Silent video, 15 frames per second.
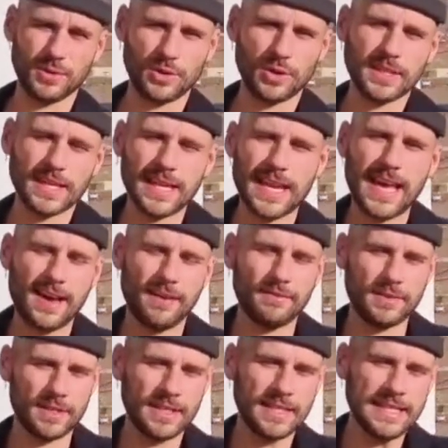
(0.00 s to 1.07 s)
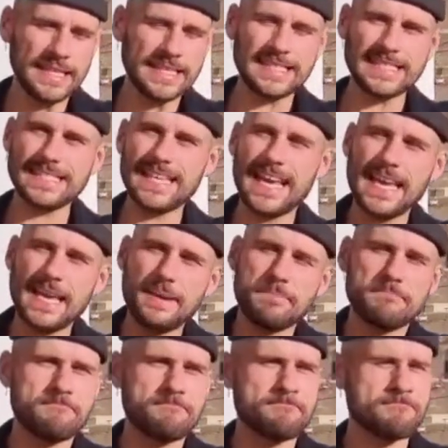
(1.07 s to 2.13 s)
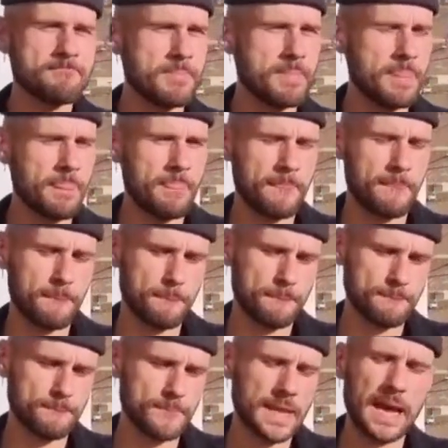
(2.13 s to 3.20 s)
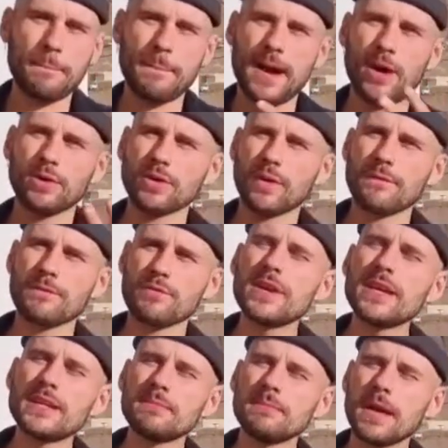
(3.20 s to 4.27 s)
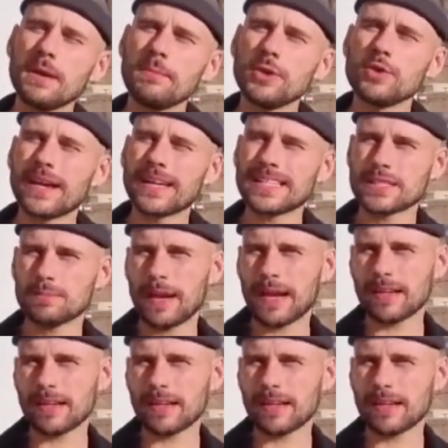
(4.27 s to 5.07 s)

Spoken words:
can have the same amount of freedom maybe you expect